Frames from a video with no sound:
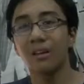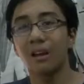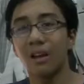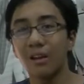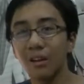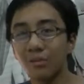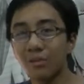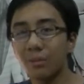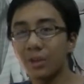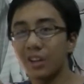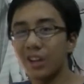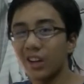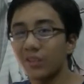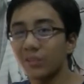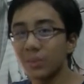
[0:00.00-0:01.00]
I heard from a
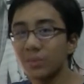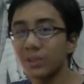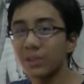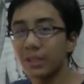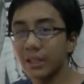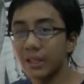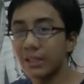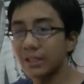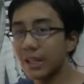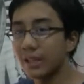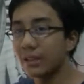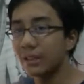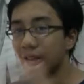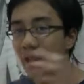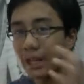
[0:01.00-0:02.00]
lot of people that they
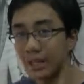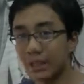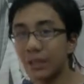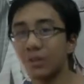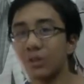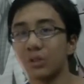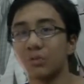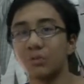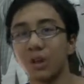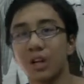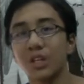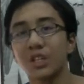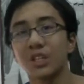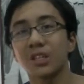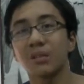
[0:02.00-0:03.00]
said the ending was
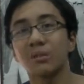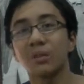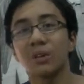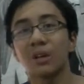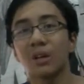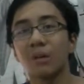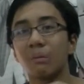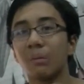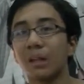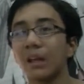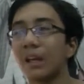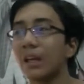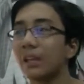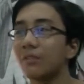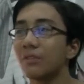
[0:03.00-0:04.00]
rushed, but
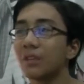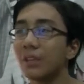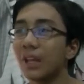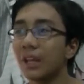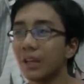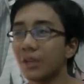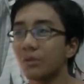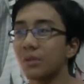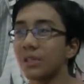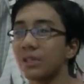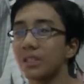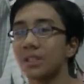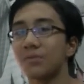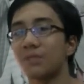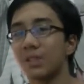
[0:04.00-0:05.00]
I feel like it really
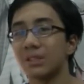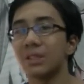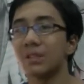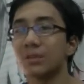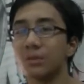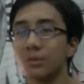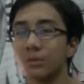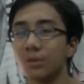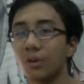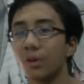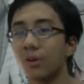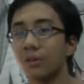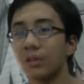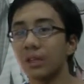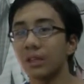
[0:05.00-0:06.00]
just fits into the
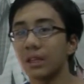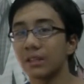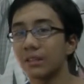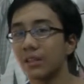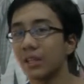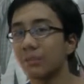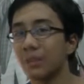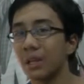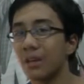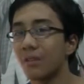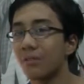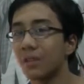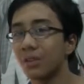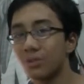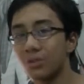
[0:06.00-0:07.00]
whole thing that Sonic Mania
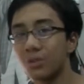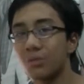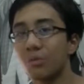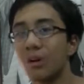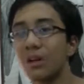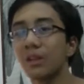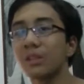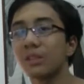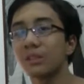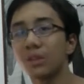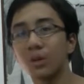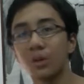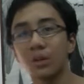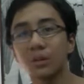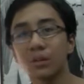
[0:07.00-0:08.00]
Adventures was.
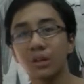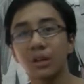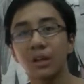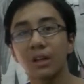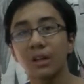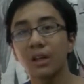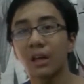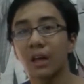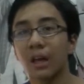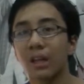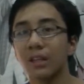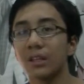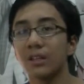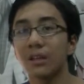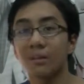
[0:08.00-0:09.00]
So yeah,
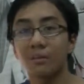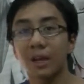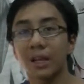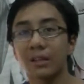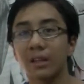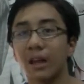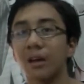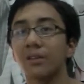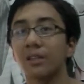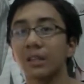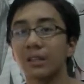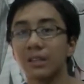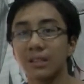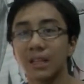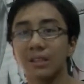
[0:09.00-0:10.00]
I did not mind how
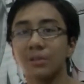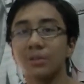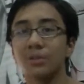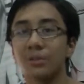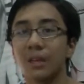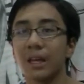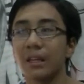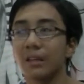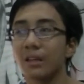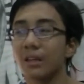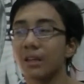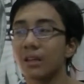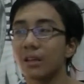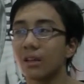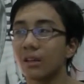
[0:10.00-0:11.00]
they decided to do the
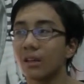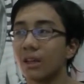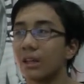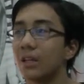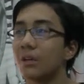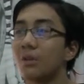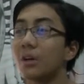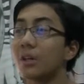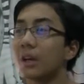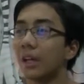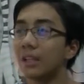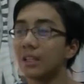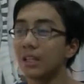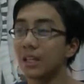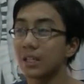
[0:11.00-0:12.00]
ending.
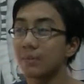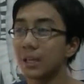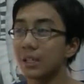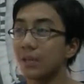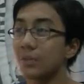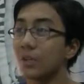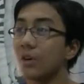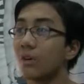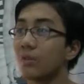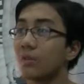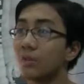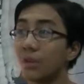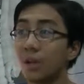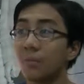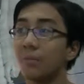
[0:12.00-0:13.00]
I didn't expect them to go
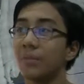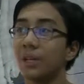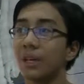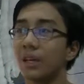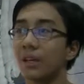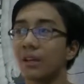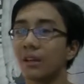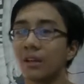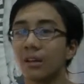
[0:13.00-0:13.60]
full on big.